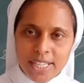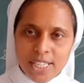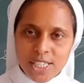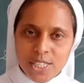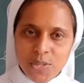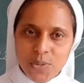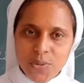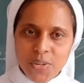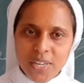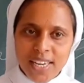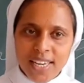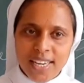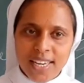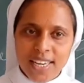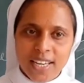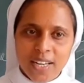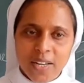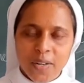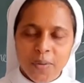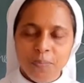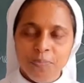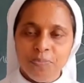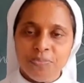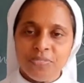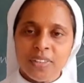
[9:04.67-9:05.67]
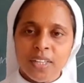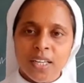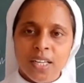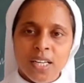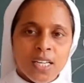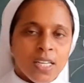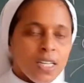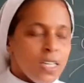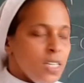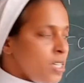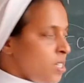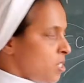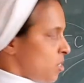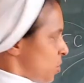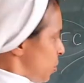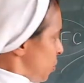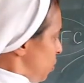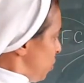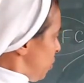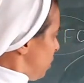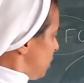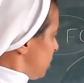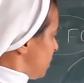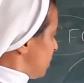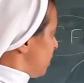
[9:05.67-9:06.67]
is doing here.
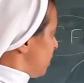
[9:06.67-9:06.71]
So